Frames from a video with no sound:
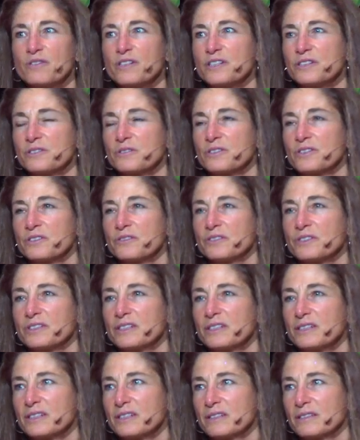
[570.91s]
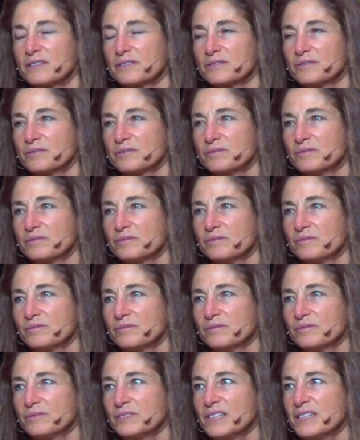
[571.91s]
resourcefulness.
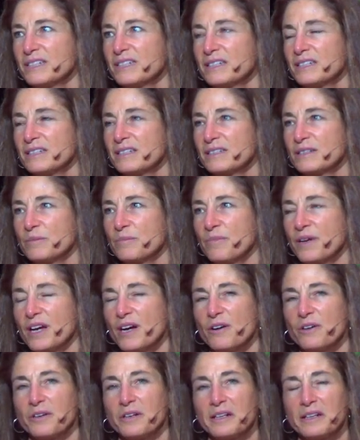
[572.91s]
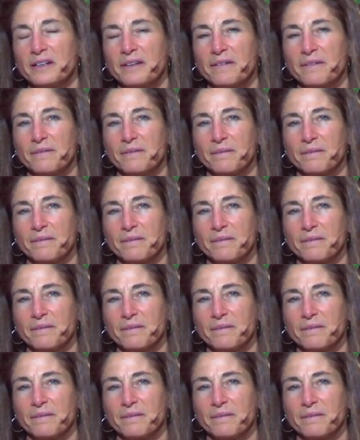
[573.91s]
It's disempowering.